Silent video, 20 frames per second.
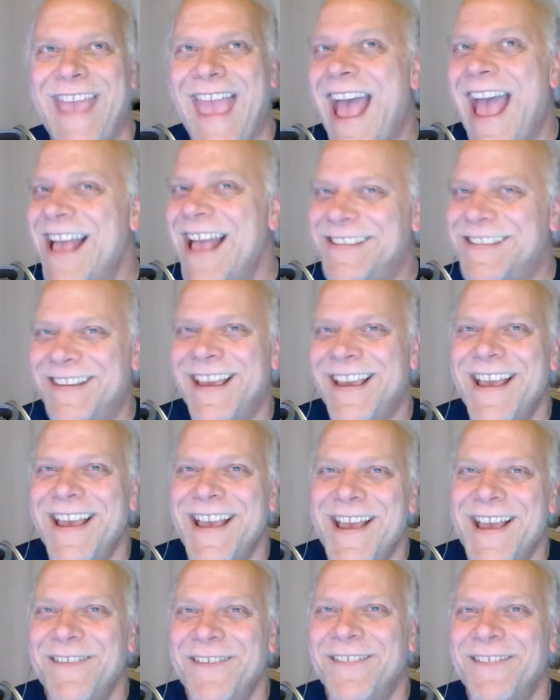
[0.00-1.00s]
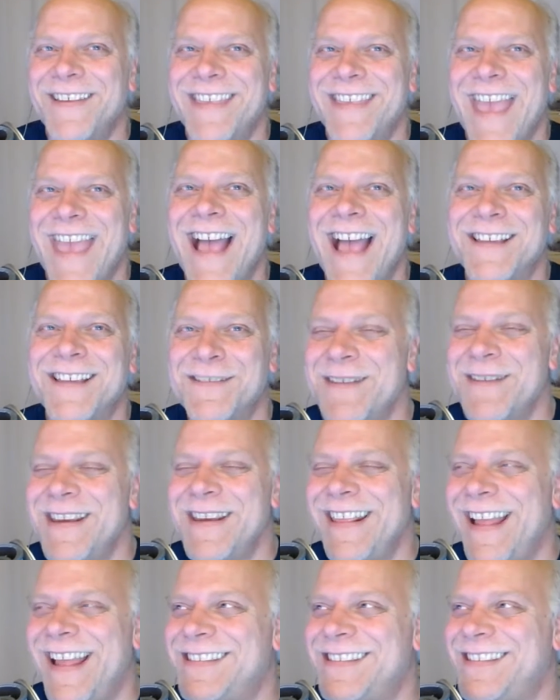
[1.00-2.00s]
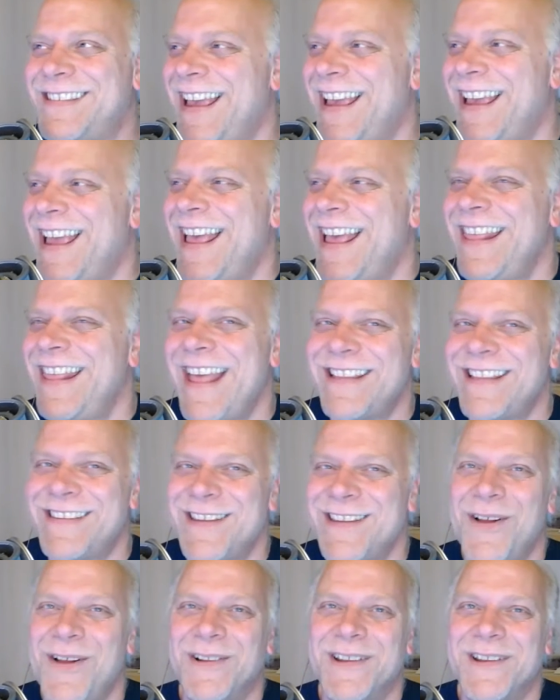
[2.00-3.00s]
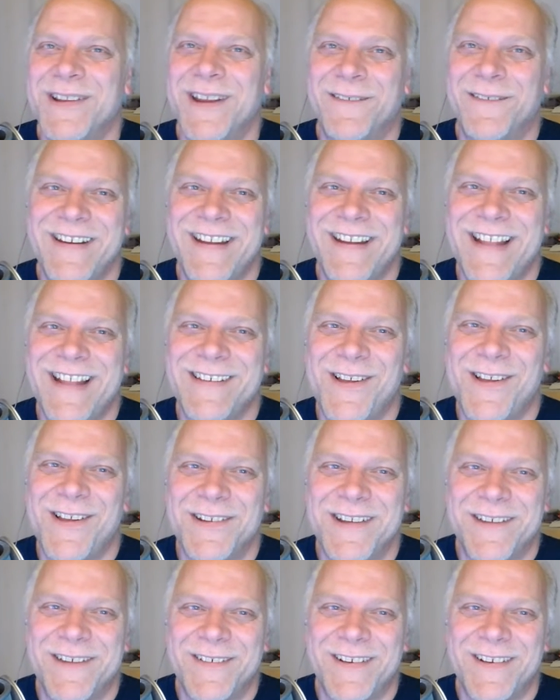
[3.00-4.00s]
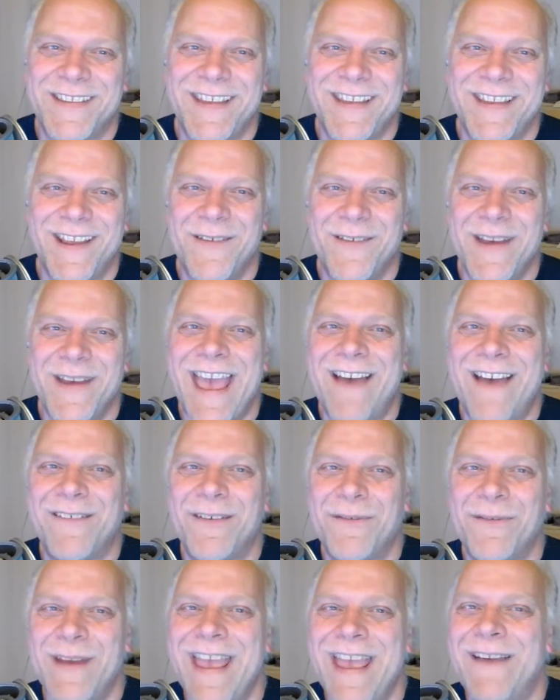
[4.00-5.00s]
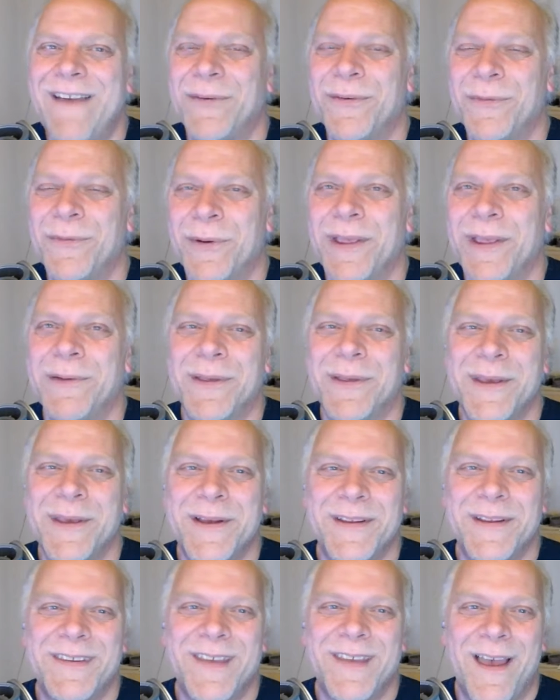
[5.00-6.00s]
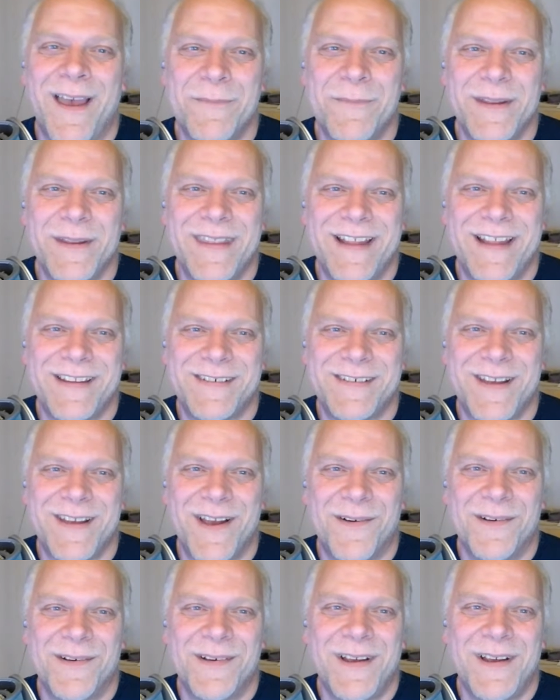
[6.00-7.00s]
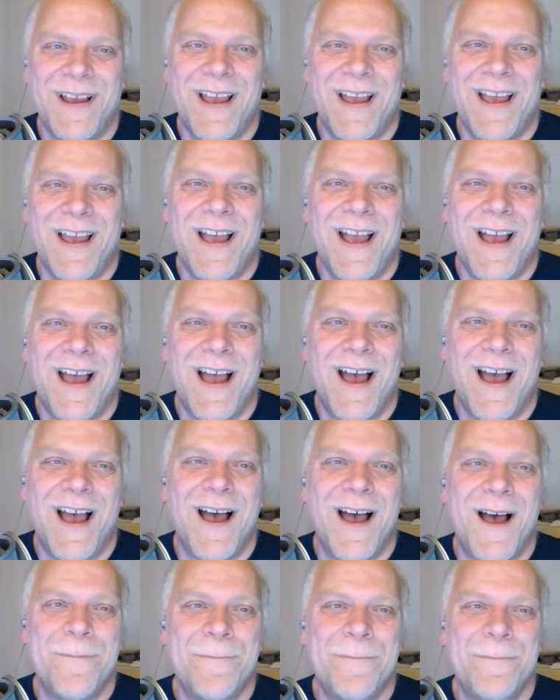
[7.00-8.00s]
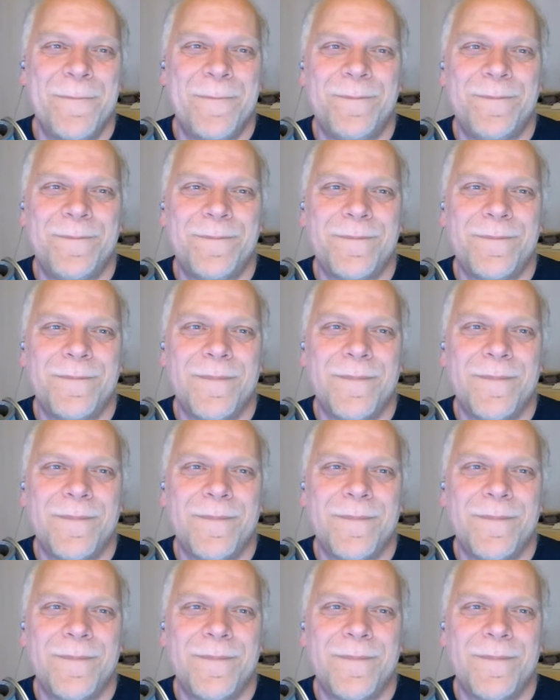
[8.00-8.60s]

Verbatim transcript: with Gaz, with Gaz and me, that's that's a whole different that's a whole different thing. We have we have a really really good time with that show. Um,